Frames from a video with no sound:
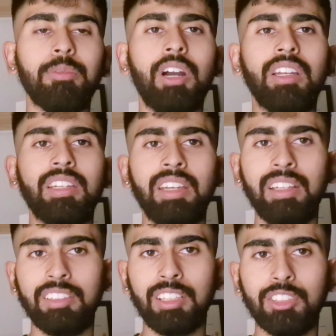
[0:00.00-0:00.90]
Khan at
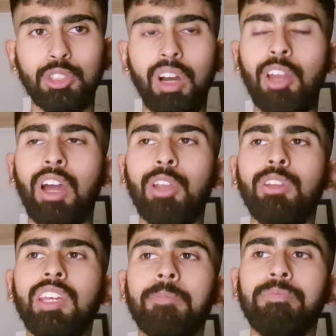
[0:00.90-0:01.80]
8. And so I don't
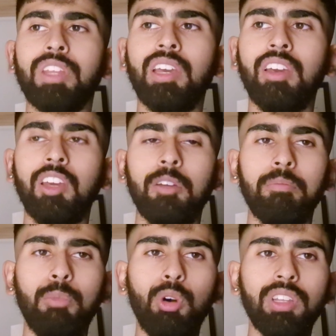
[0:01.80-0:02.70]
think
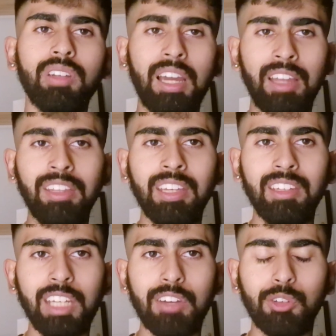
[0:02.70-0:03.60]
I think
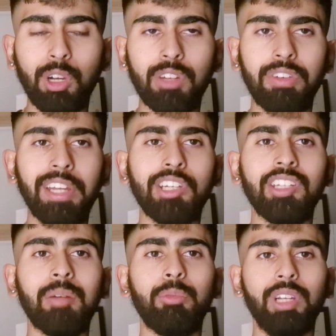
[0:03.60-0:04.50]
India have got a very good
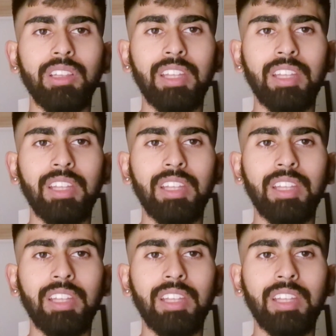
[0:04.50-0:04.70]
number 8.